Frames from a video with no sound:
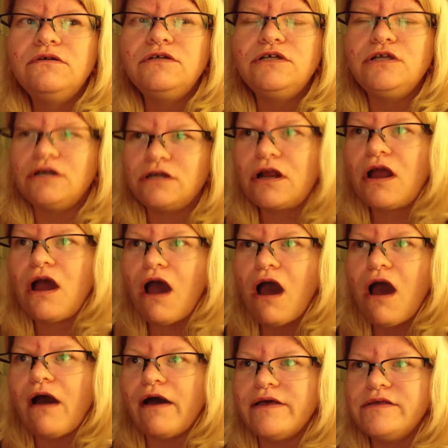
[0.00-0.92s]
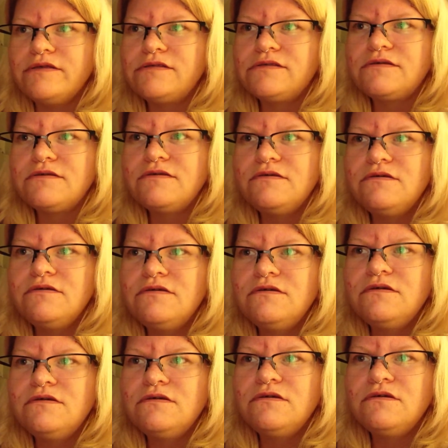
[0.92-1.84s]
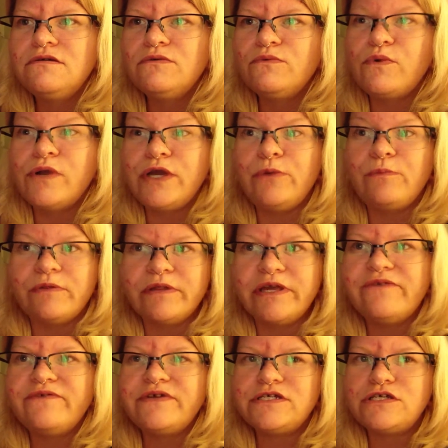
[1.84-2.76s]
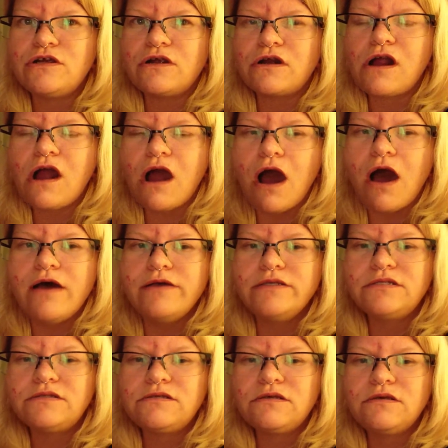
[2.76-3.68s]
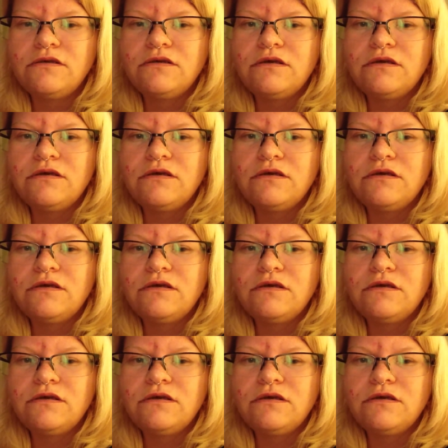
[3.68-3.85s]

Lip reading: your cause, what you believe is your cause,